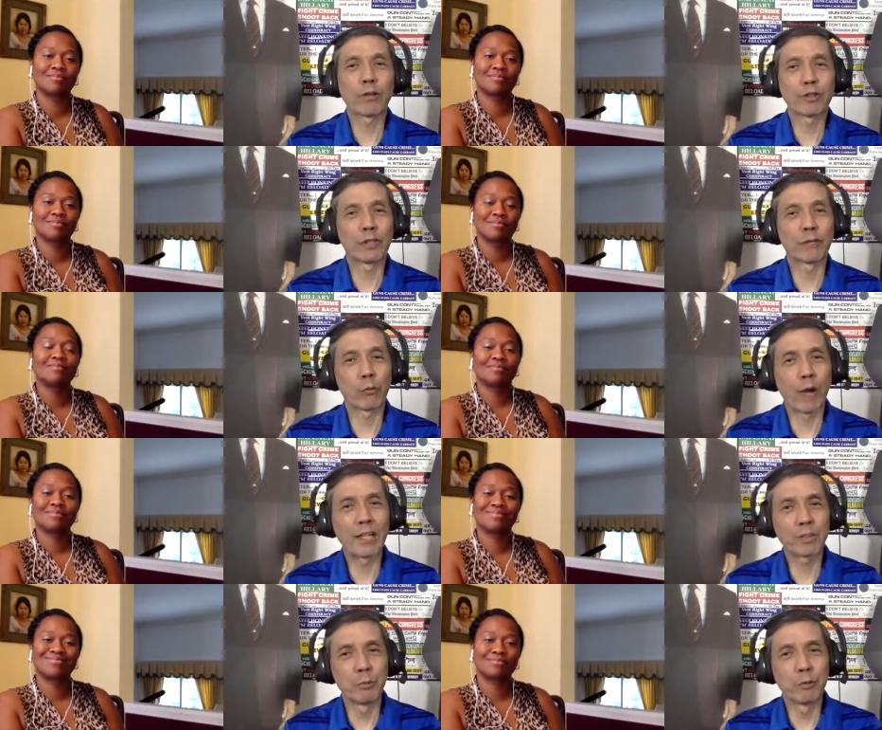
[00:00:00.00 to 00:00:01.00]
Speaker 1: the civil
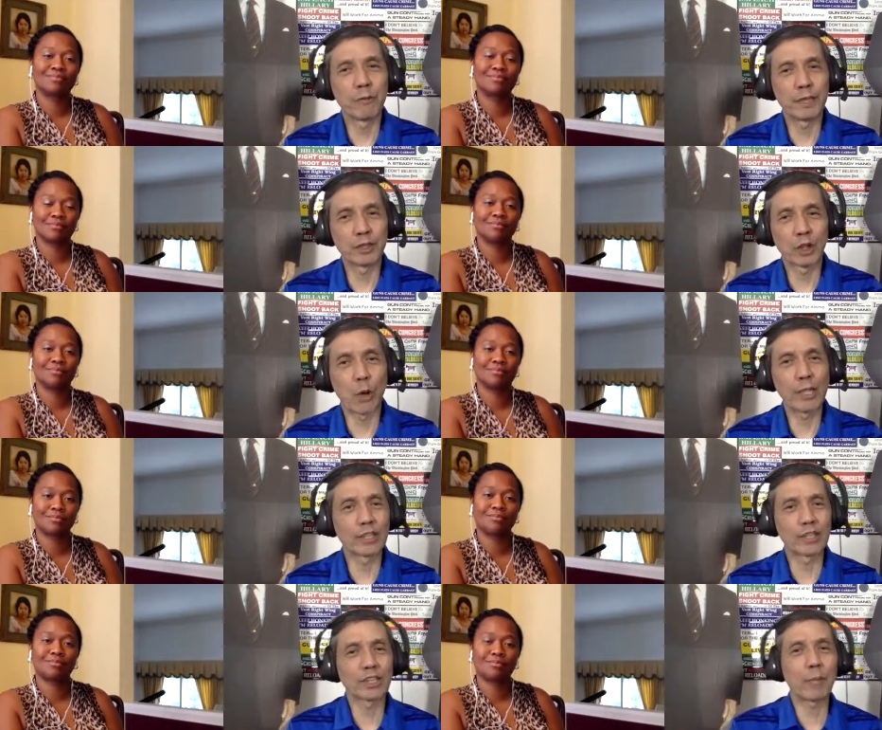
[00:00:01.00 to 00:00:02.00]
rights movement is going?
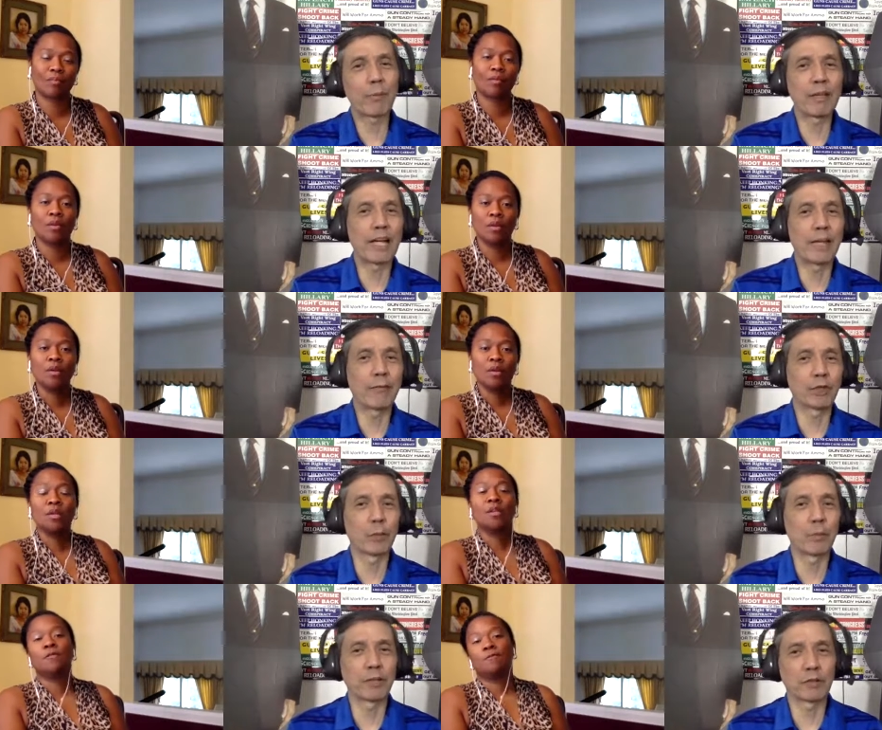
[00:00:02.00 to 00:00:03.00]
Is this something that even
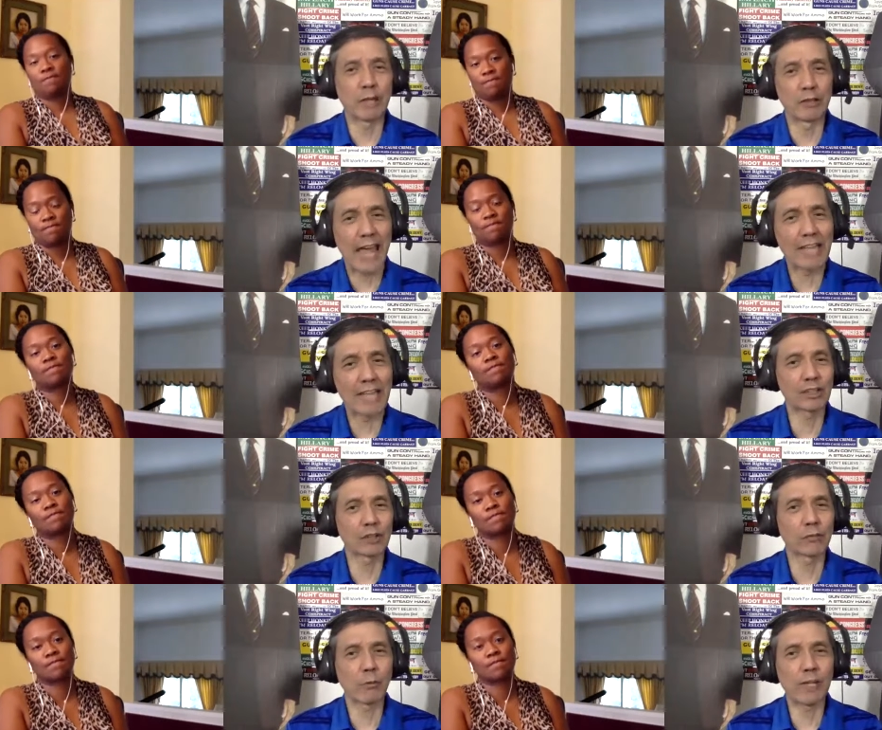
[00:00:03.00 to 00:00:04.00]
should be attached to the
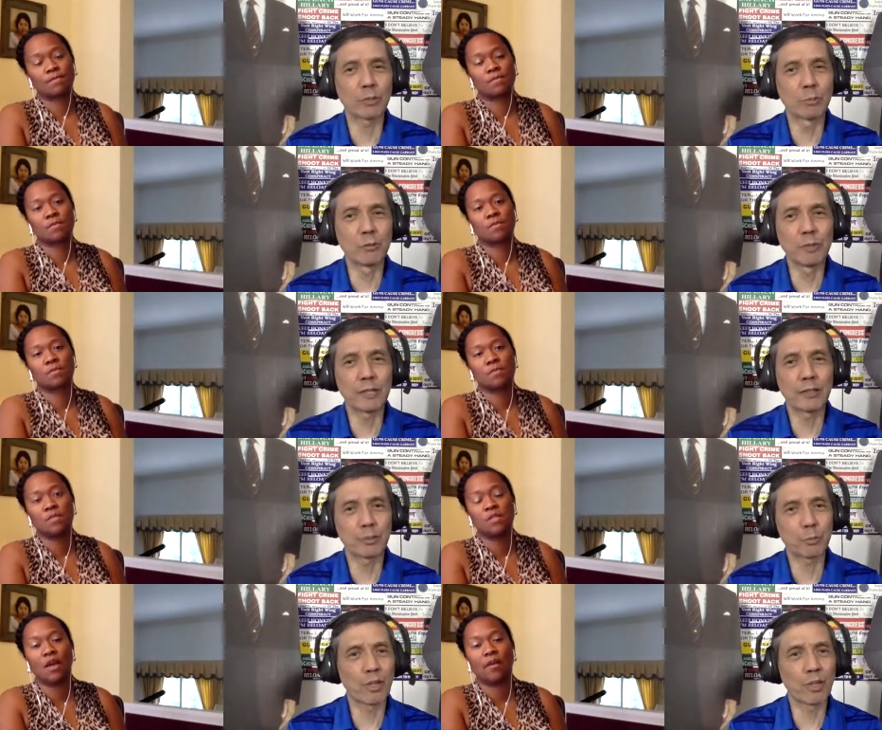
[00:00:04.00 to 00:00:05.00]
civil rights movement at
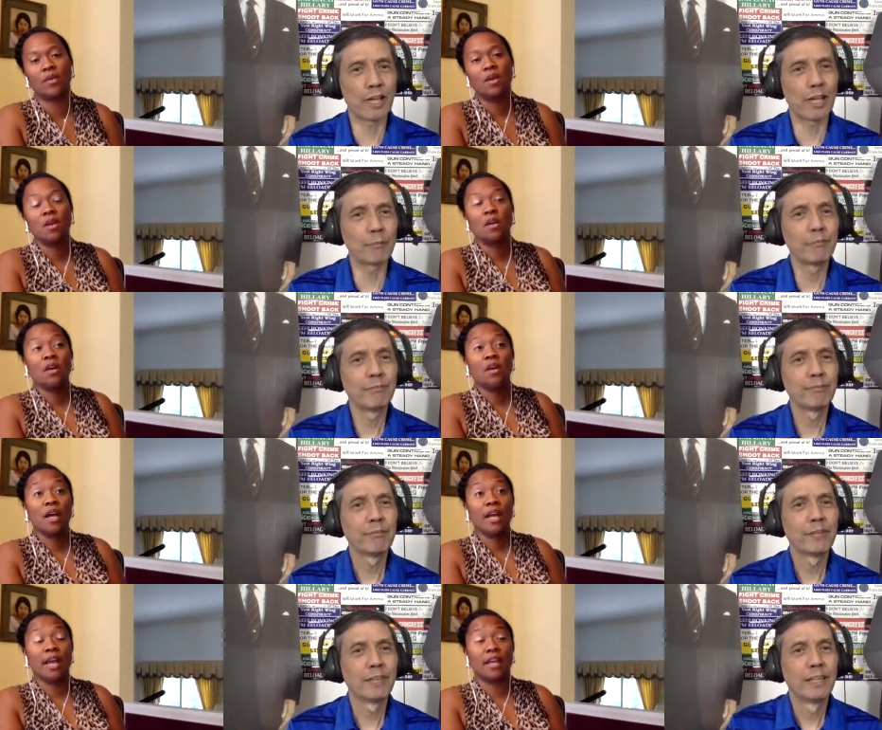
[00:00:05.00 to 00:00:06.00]
this yeah. point in time?
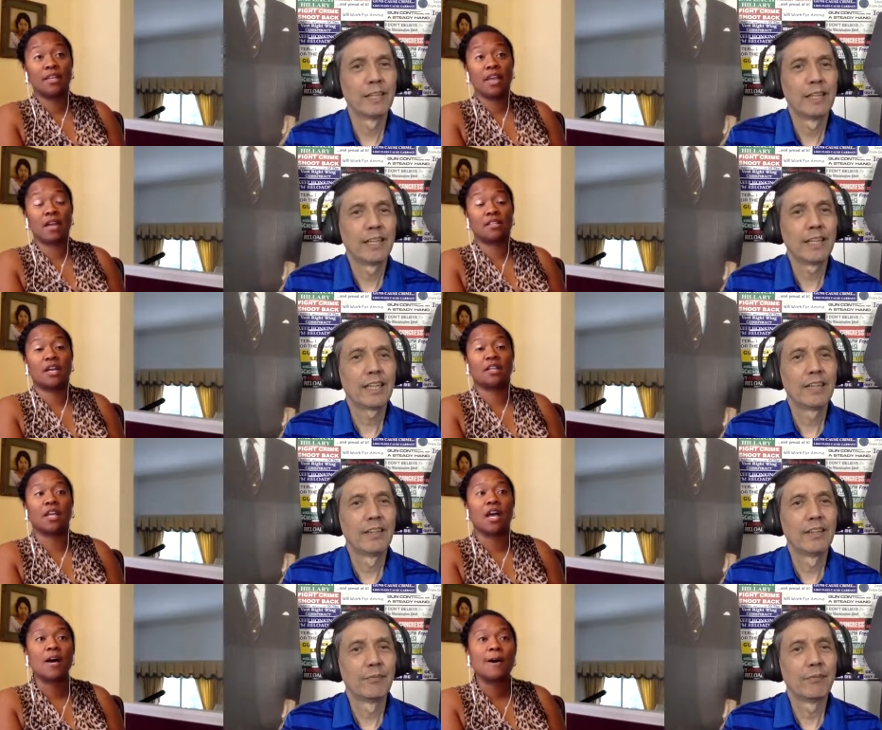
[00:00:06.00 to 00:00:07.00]
Speaker 2: Uh, yeah,
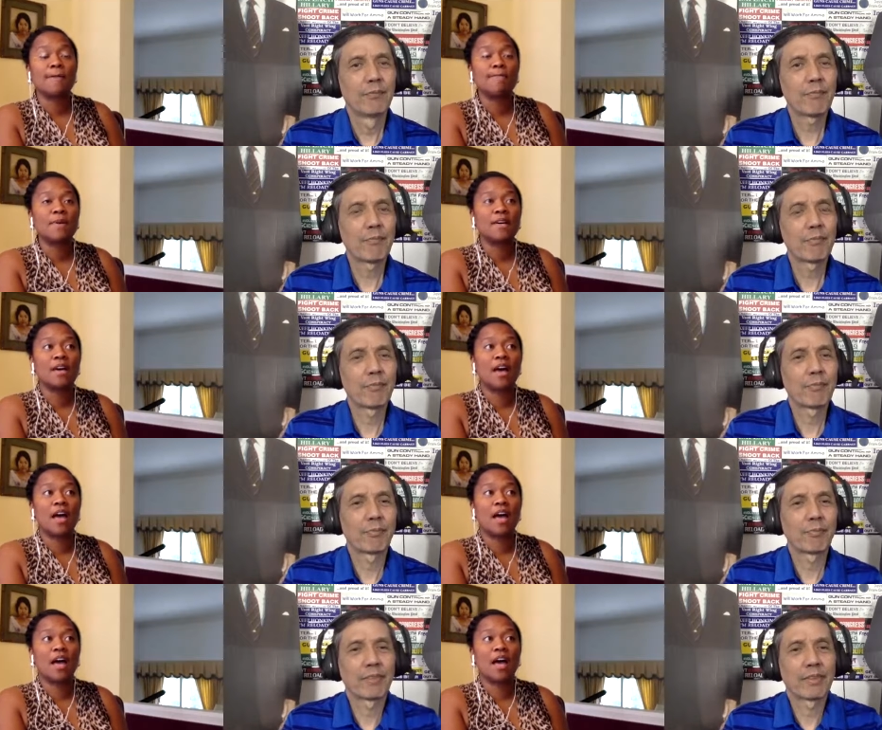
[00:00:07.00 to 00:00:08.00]
exactly. Um,
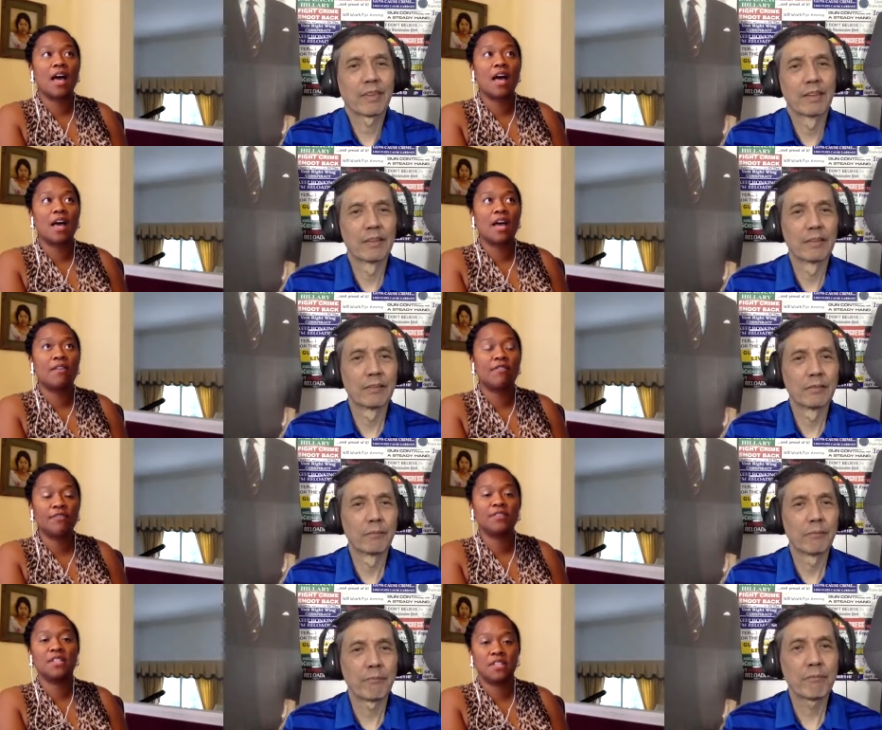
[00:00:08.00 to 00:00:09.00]

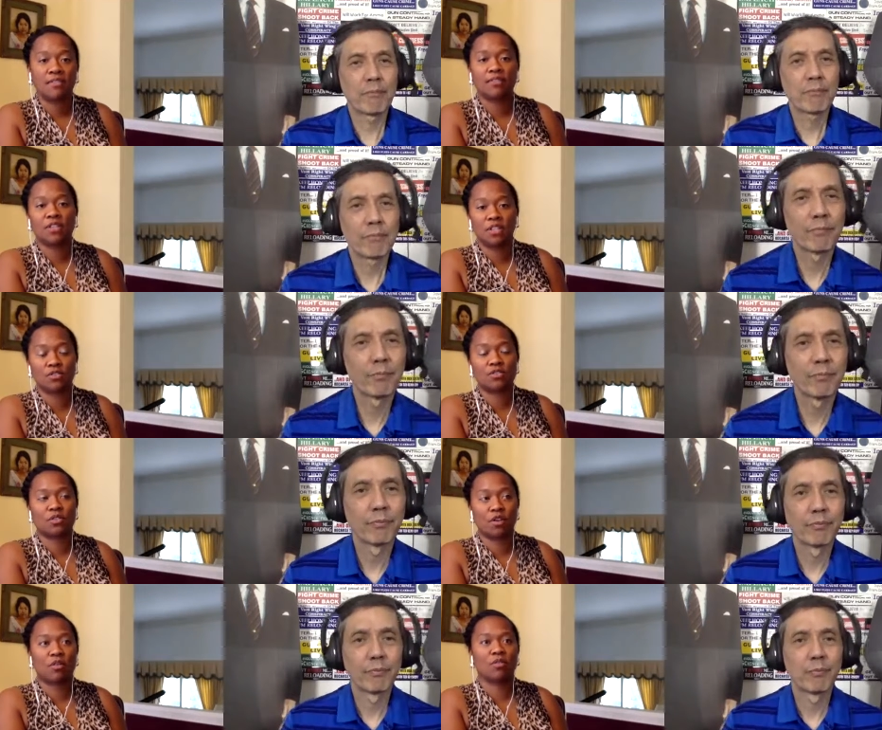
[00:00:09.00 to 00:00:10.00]
57 years
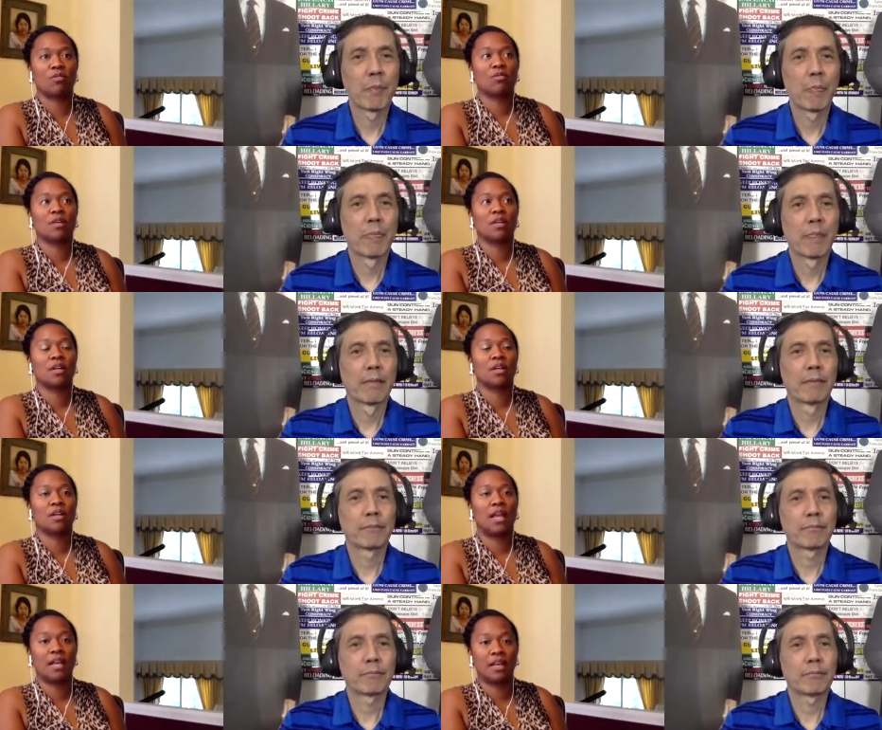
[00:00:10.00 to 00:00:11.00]
ago
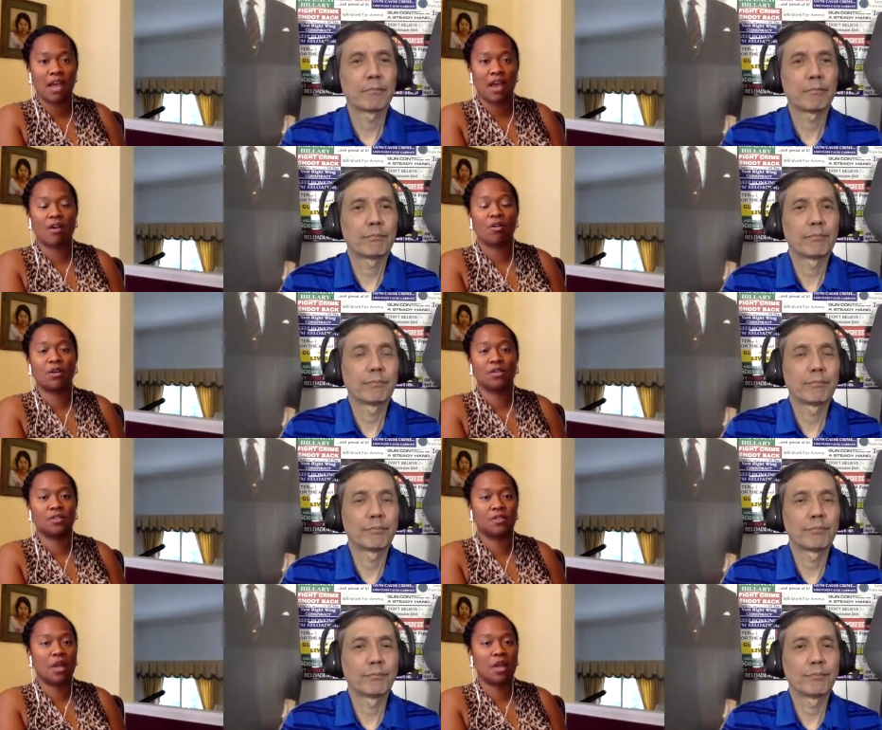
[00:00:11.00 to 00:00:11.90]
and now is